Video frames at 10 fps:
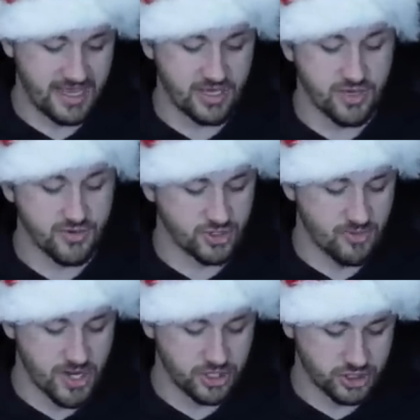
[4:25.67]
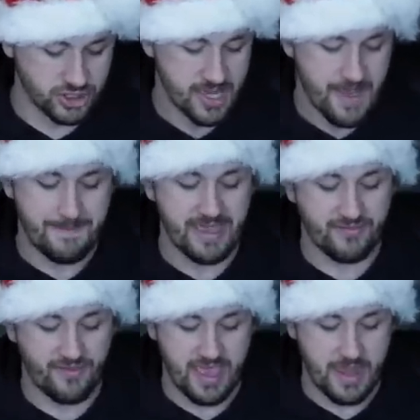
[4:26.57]
Thank you so much.
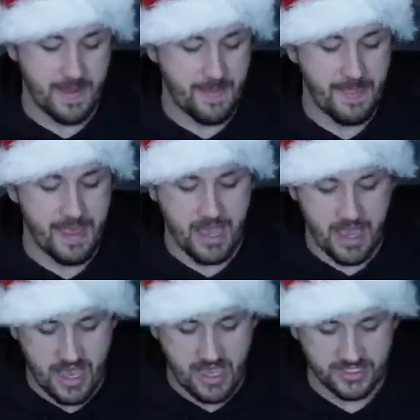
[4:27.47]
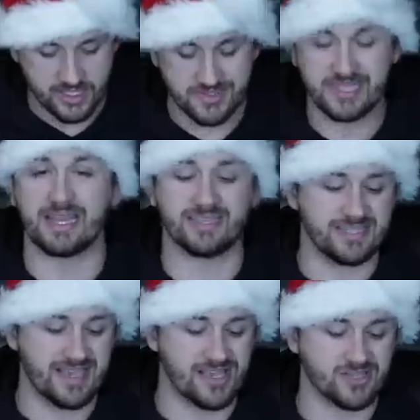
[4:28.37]
Big fan. So
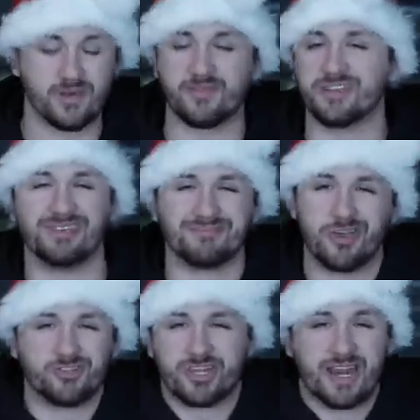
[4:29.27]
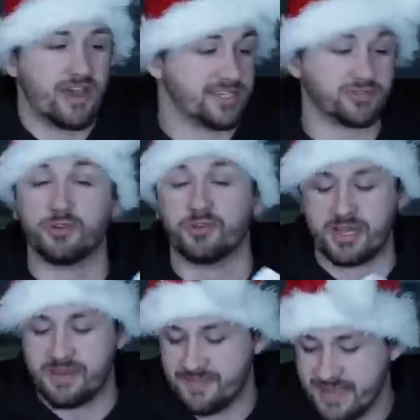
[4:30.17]
TacSoft, go check it out. He's a cool
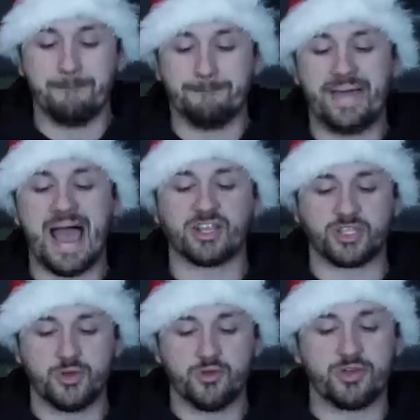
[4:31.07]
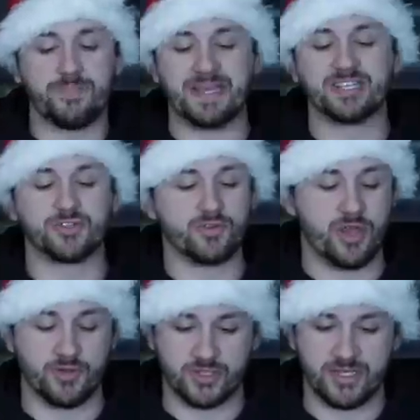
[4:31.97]
little kid. Back to the pistol
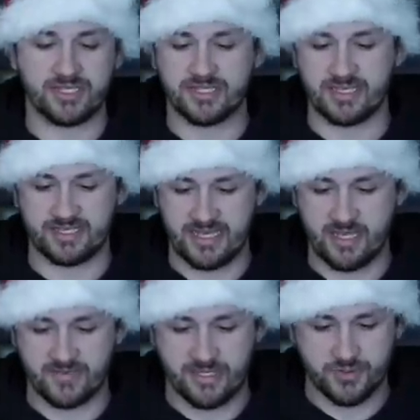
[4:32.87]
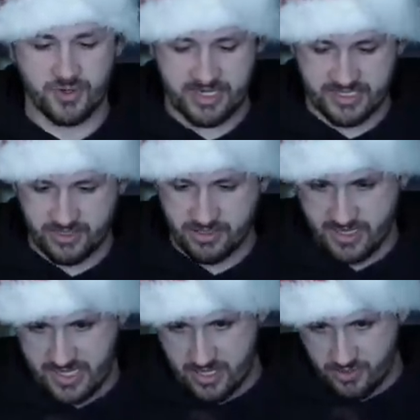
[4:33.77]
though. So this is a SIG of some sort. Doesn't look
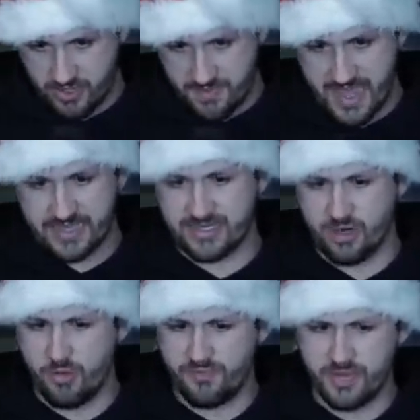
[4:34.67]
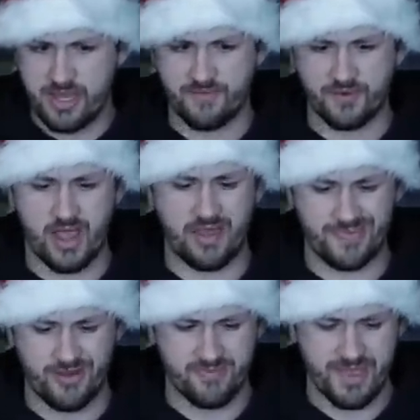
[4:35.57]
like he included the magazine. Hopefully he
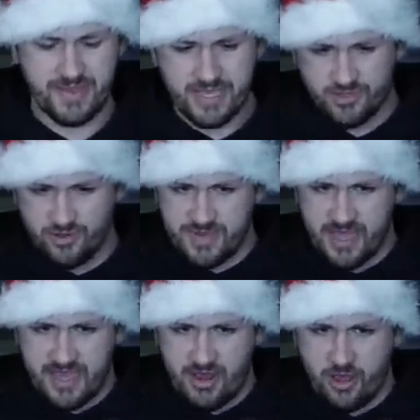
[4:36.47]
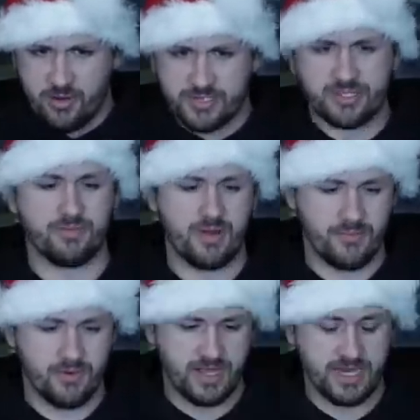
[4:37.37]
forgot that, or maybe he told me. I can't 100%
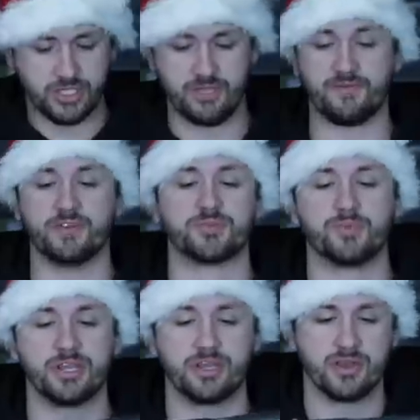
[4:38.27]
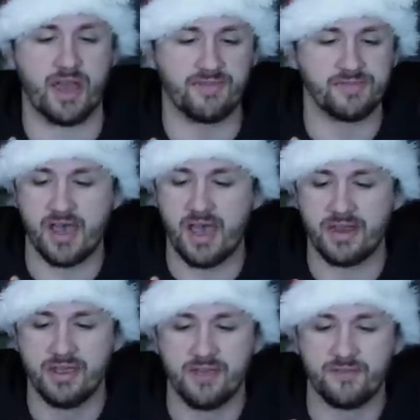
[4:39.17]
remember. It actually feels pretty good. I've
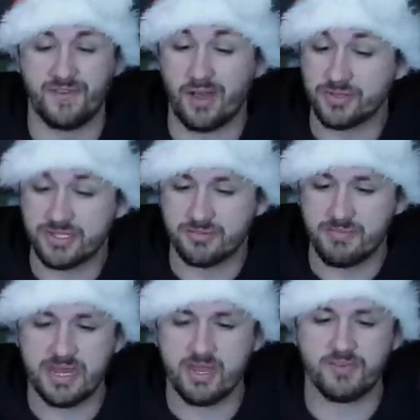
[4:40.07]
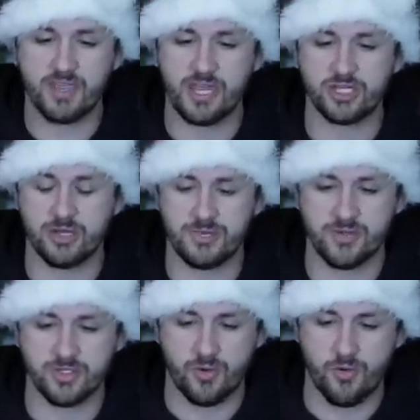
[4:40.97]
not felt many of the
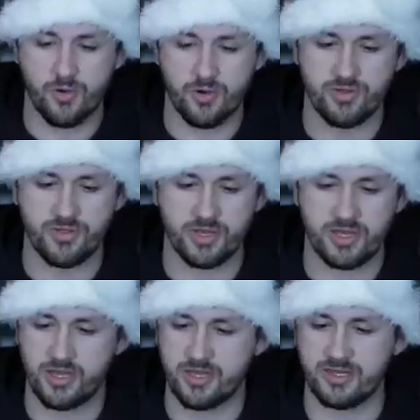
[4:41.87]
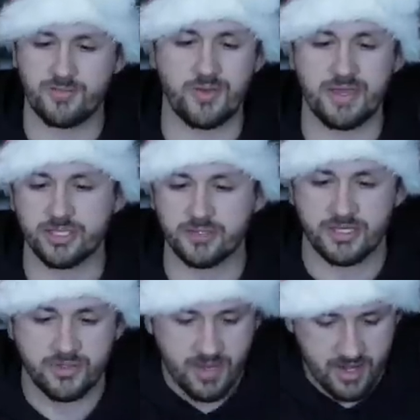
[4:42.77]
KJWs or the WEs, so
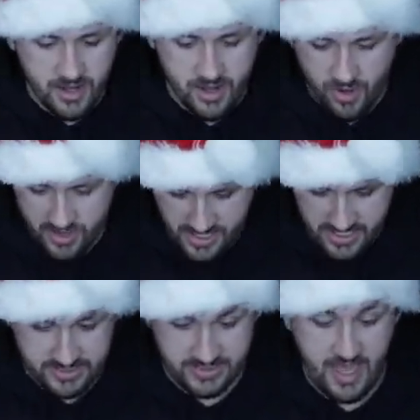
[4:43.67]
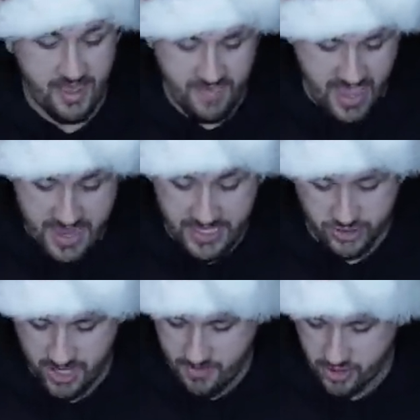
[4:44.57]
I do not know. It does not have any
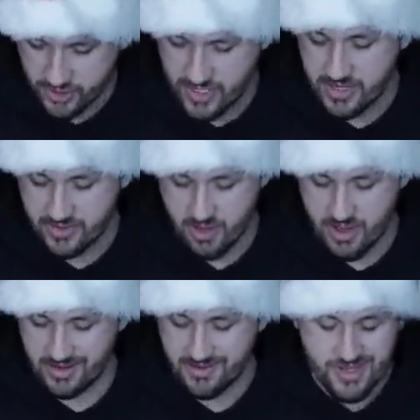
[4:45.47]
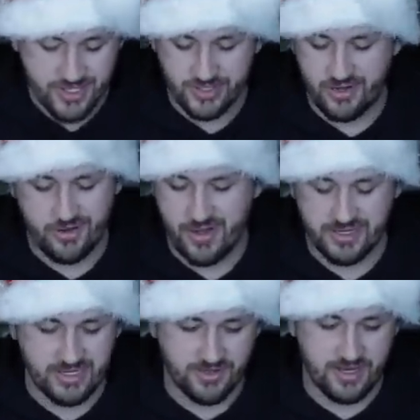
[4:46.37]
trademarks or anything on it, so I don't know how
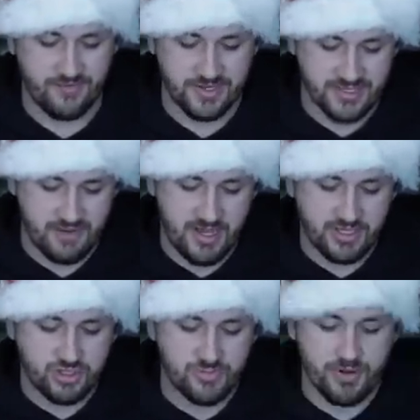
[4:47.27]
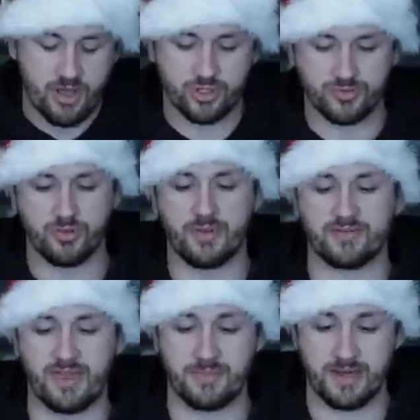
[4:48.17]
to tell the difference. I'm not super knowledgeable
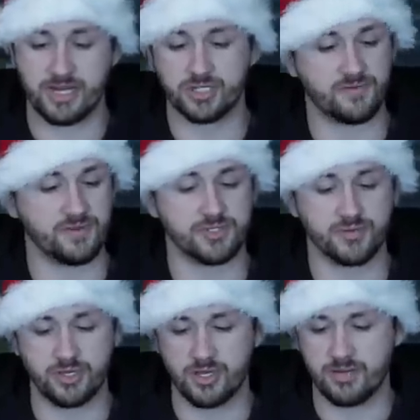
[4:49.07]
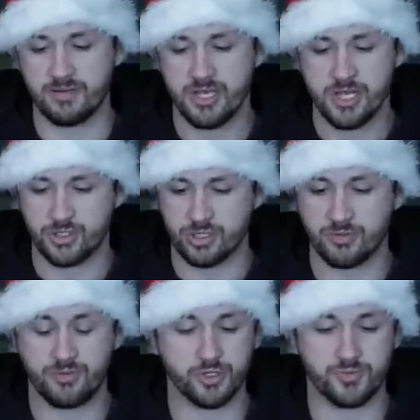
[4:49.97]
about that, but it actually feels really good.
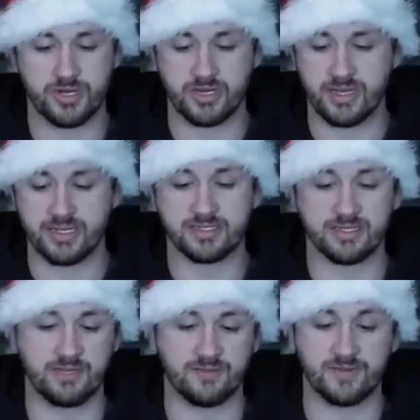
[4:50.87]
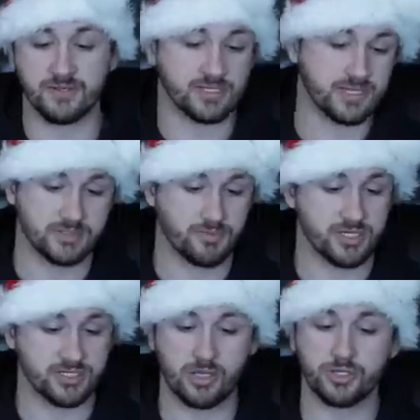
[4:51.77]
Trigger pull is pretty nice, and it feels like it's
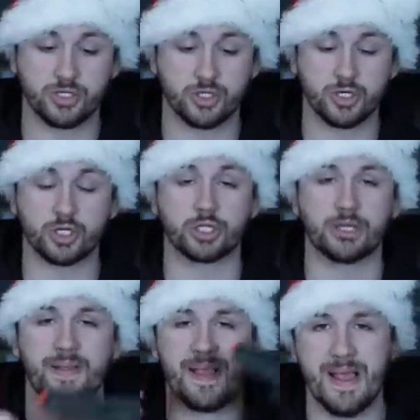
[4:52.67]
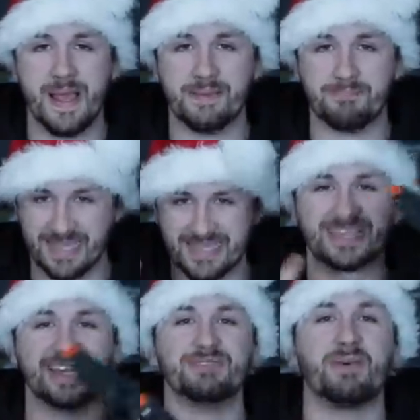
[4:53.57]
pretty solid construction. But
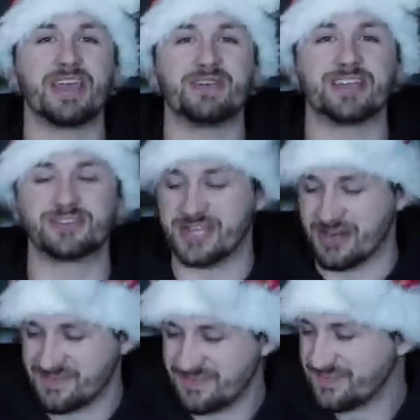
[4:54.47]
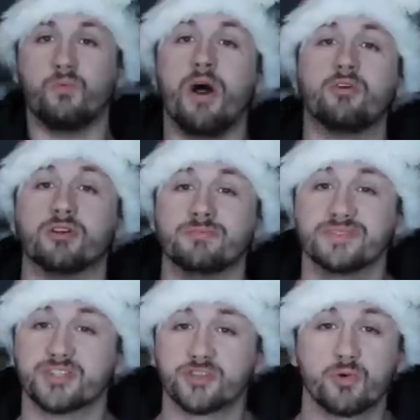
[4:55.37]
let's get into why you guys are here. Welcome
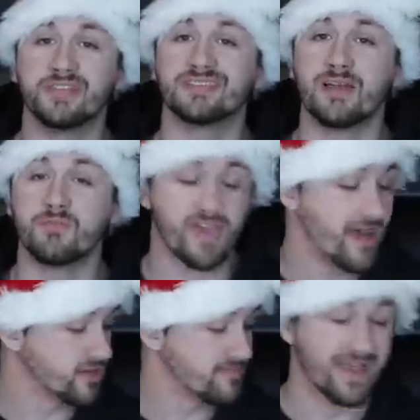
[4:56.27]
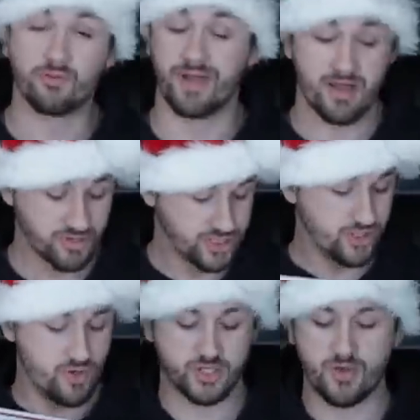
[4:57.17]
to Storytime with Alec Mack, round
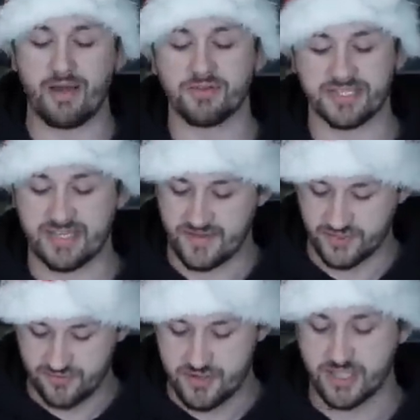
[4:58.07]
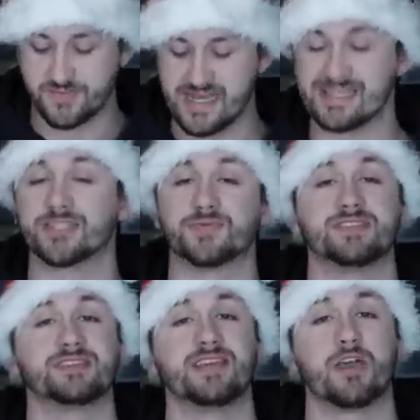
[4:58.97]
two. So I received this from USPS. This
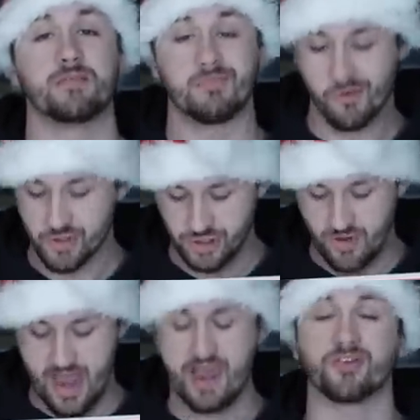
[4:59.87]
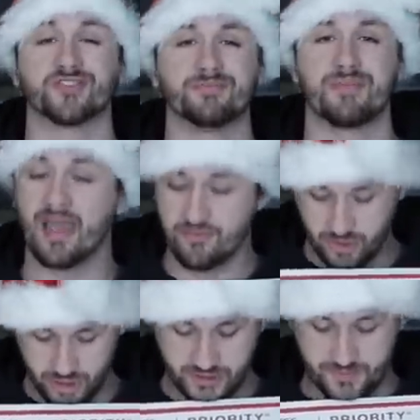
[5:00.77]
was sitting on my porch in Ohio because I'm back for
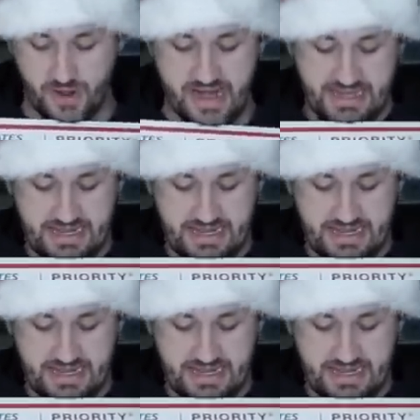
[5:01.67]
Christmas break.